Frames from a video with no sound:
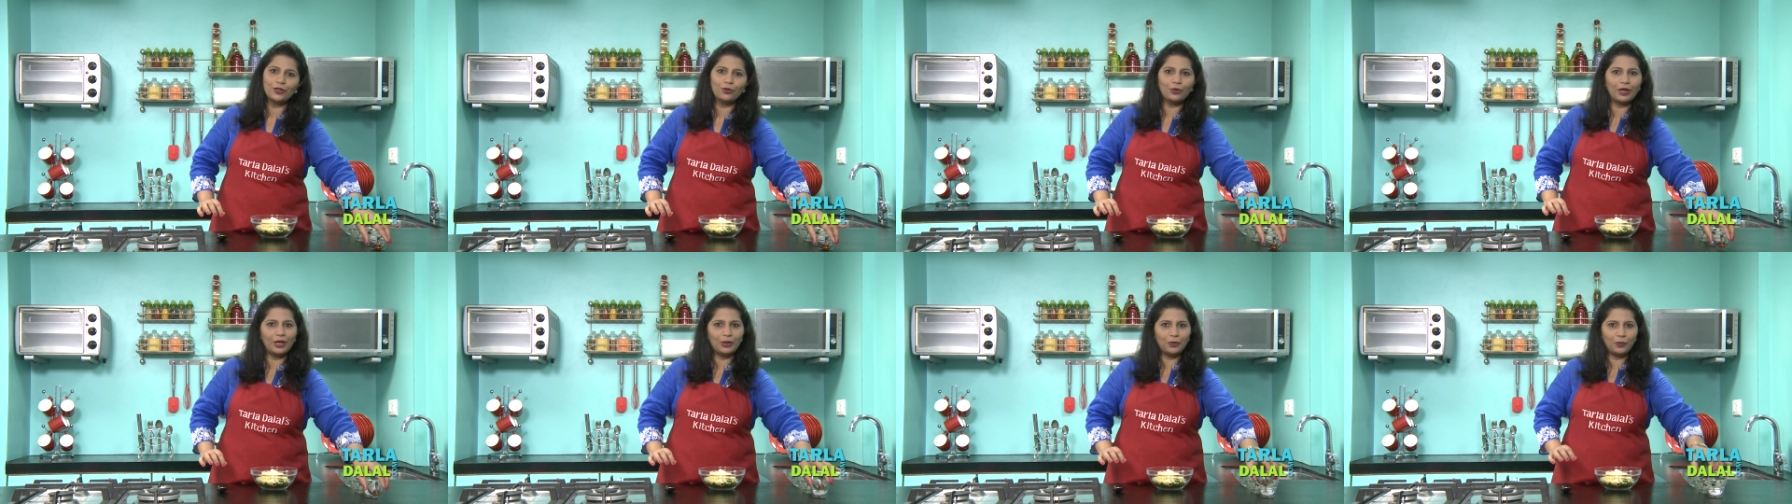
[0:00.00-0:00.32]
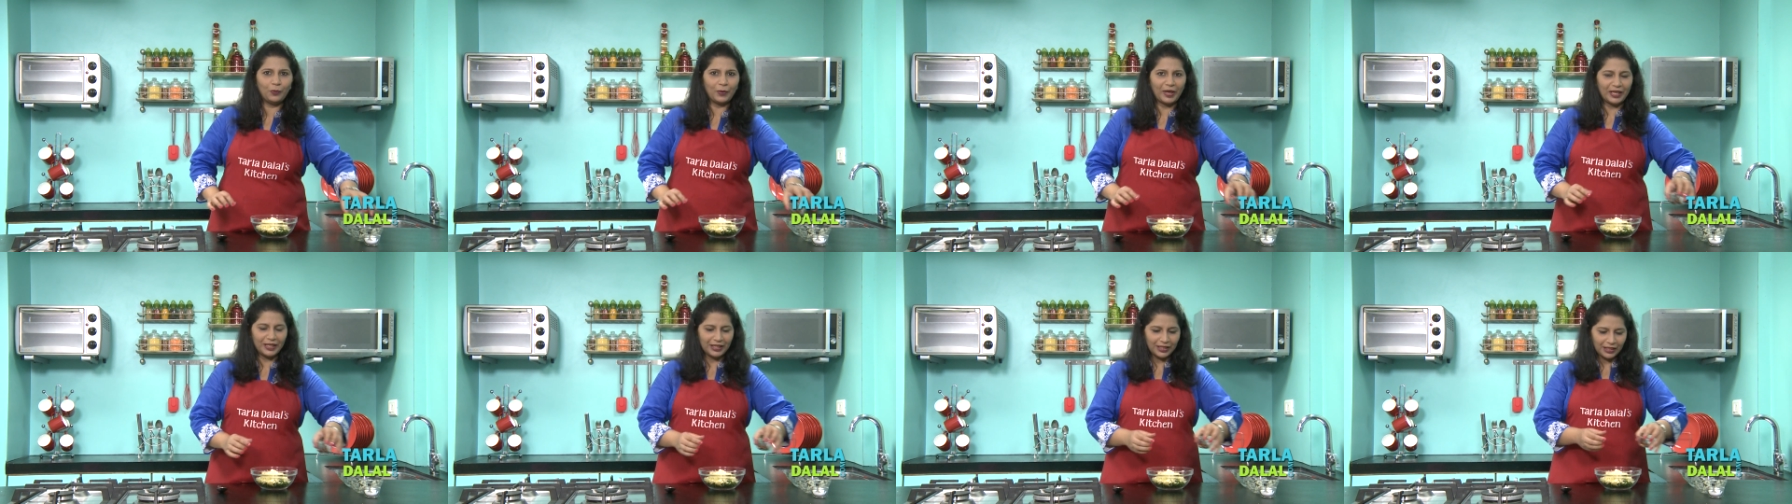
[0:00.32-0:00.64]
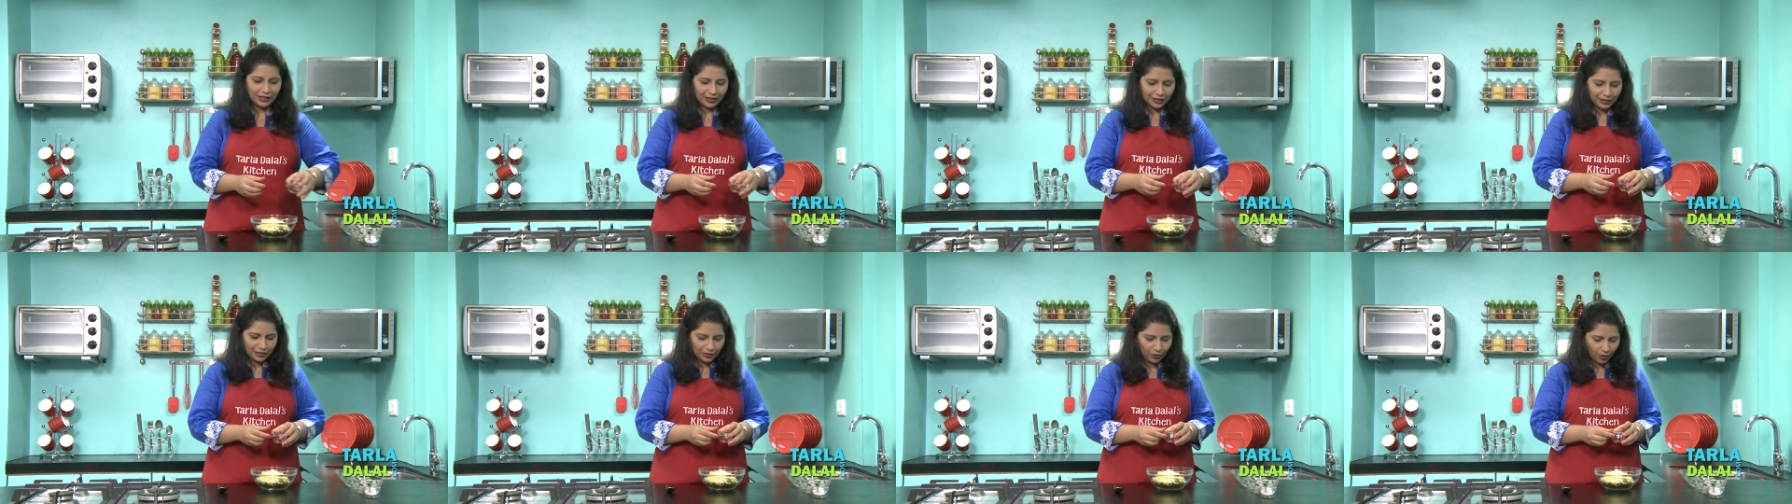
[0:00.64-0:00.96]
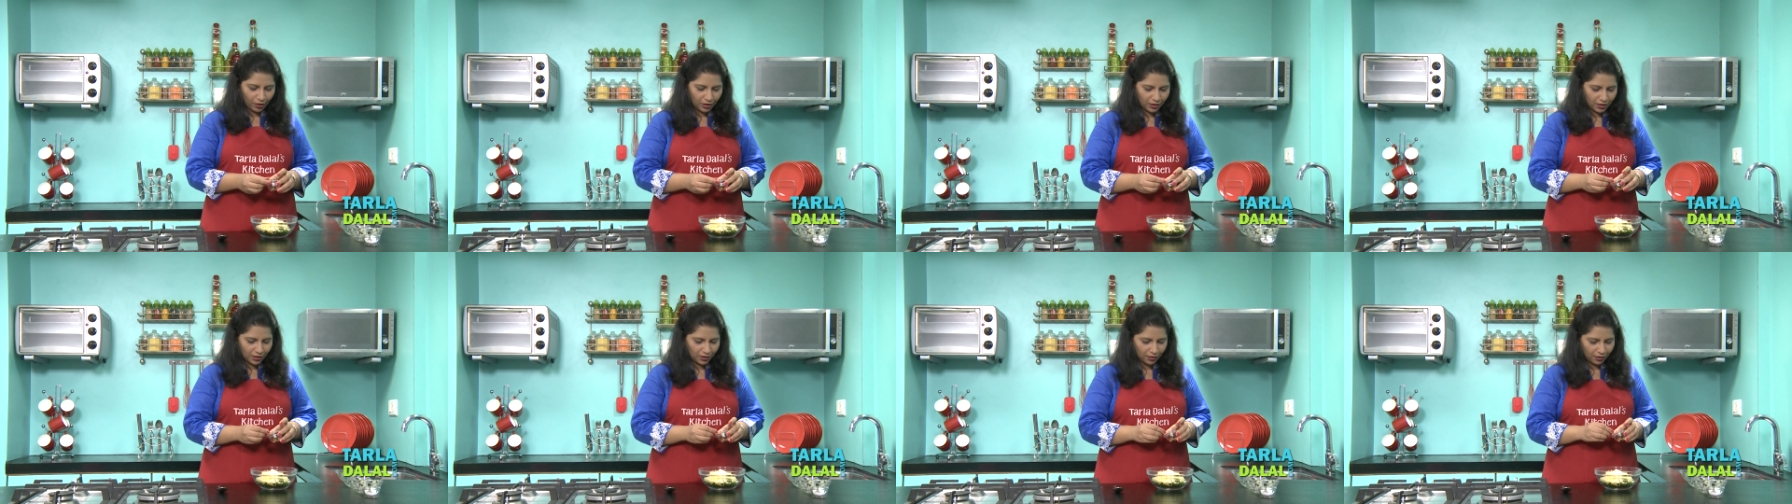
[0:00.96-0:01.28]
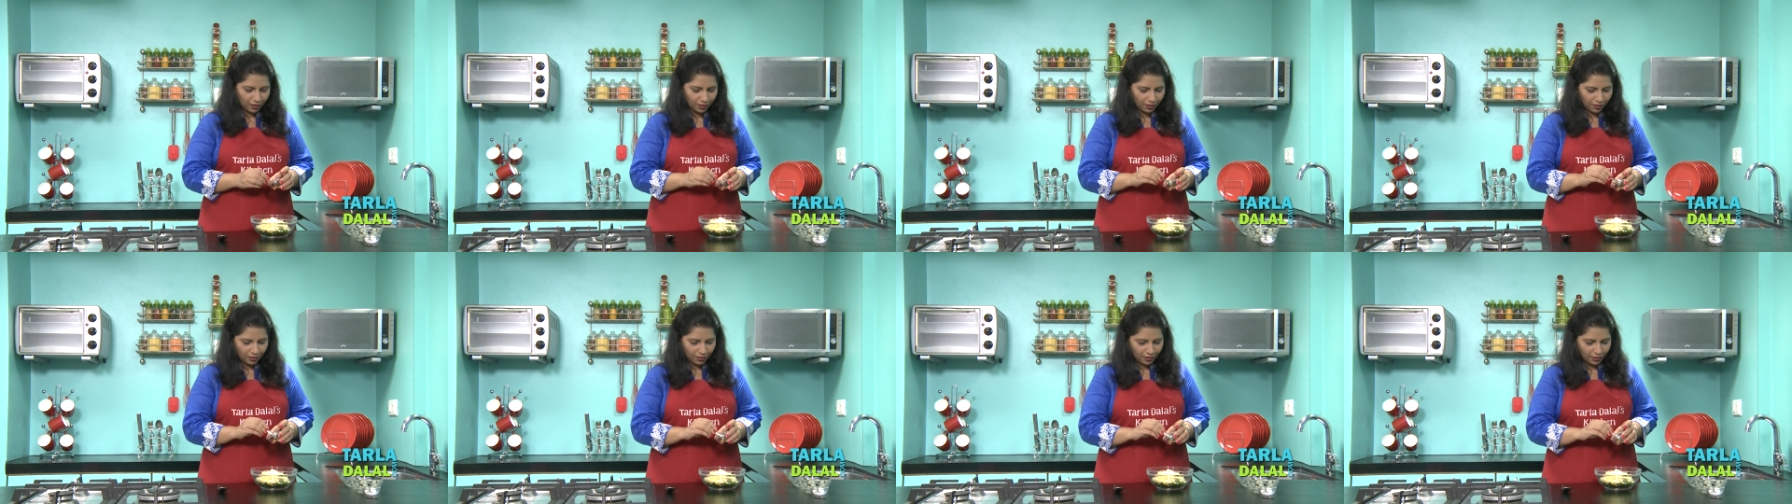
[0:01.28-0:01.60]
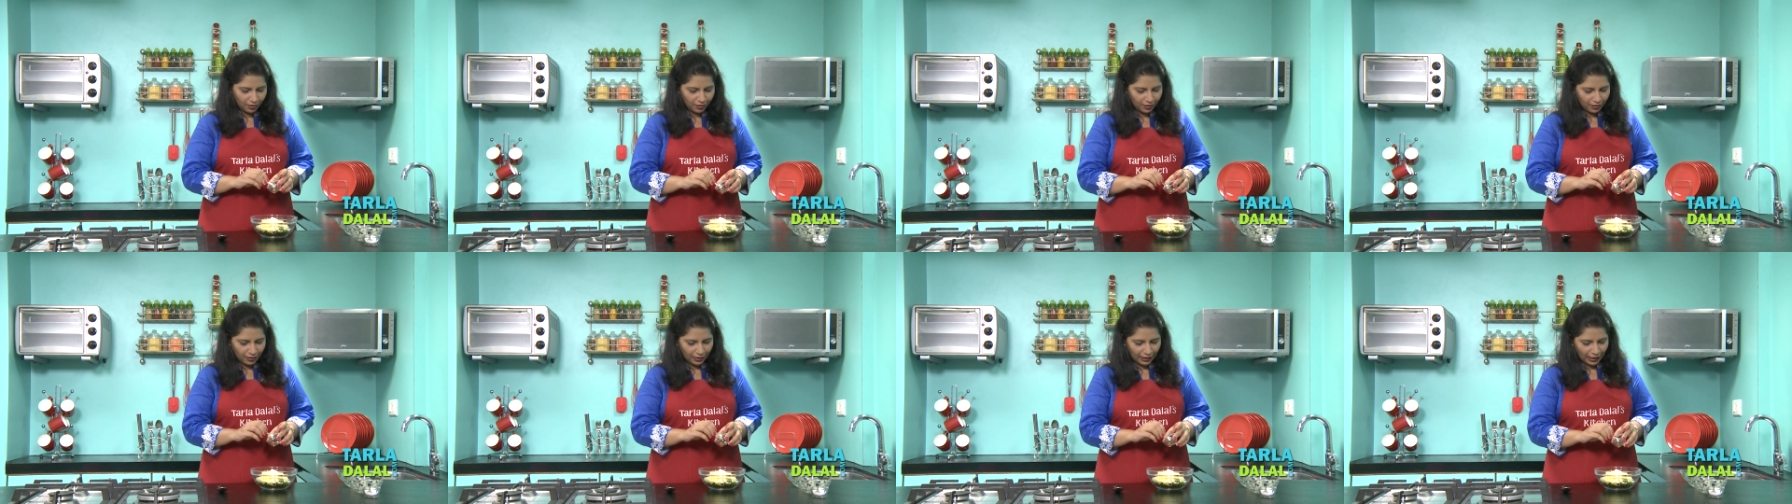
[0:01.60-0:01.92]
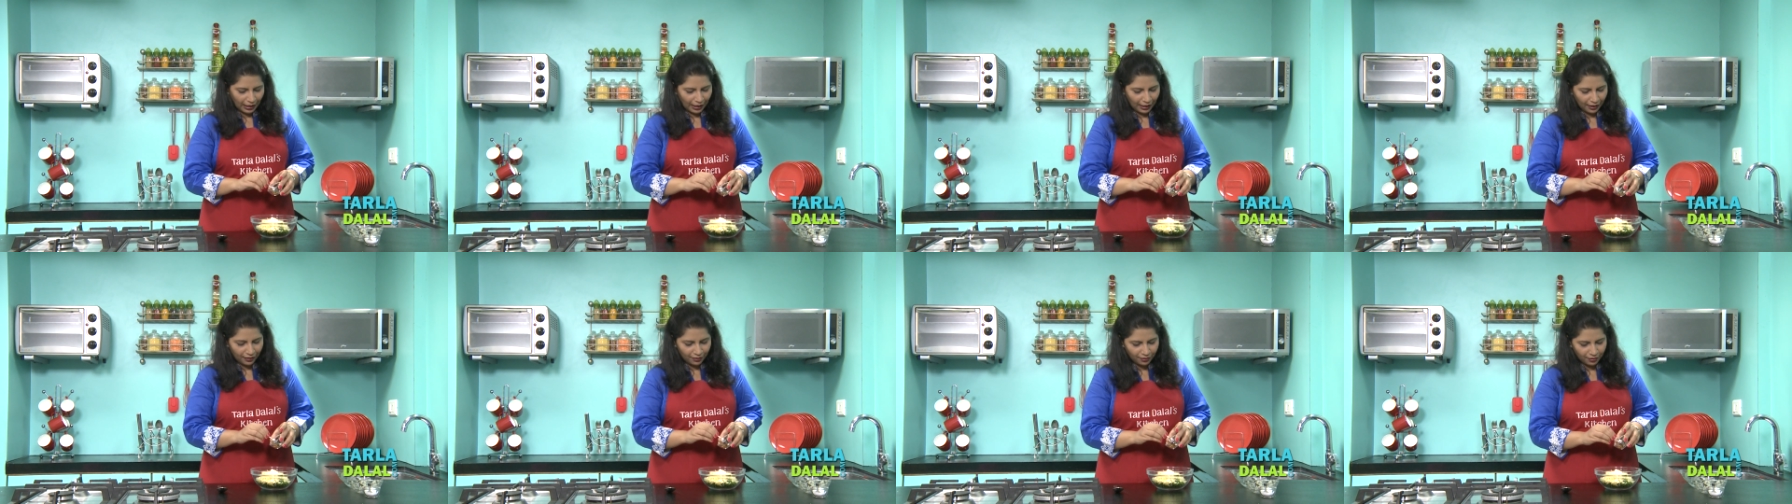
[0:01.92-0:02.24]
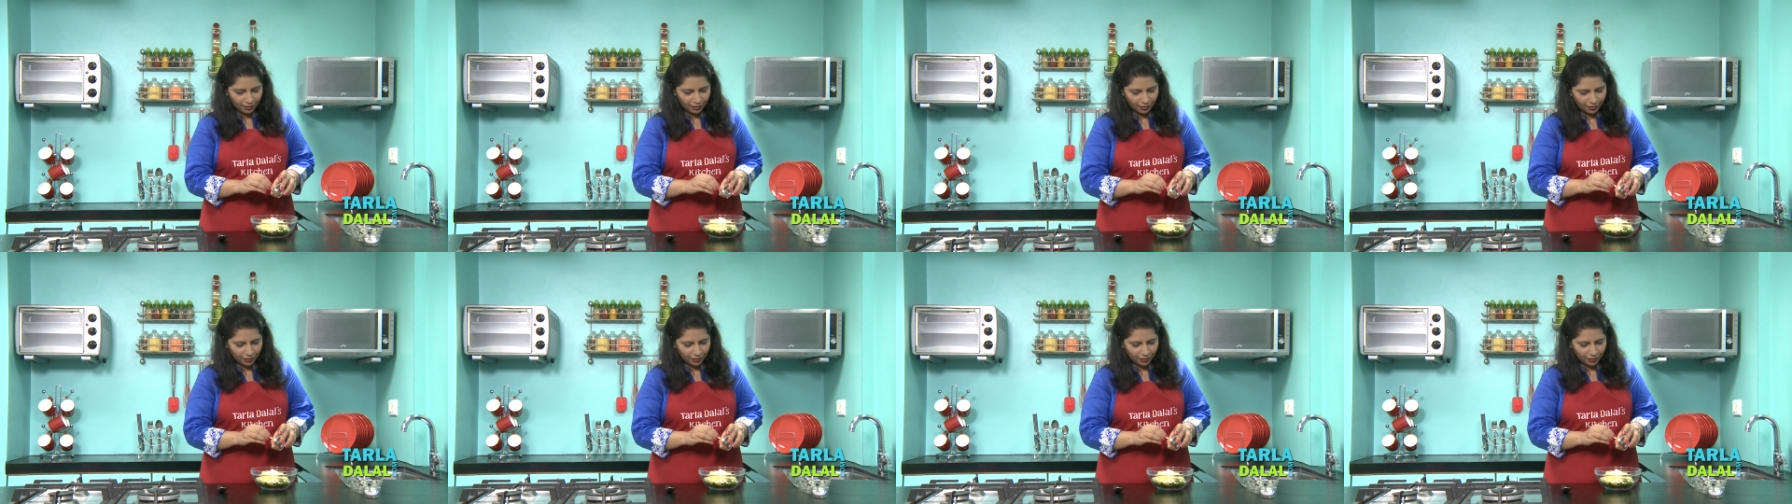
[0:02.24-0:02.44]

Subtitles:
to add very little salt here and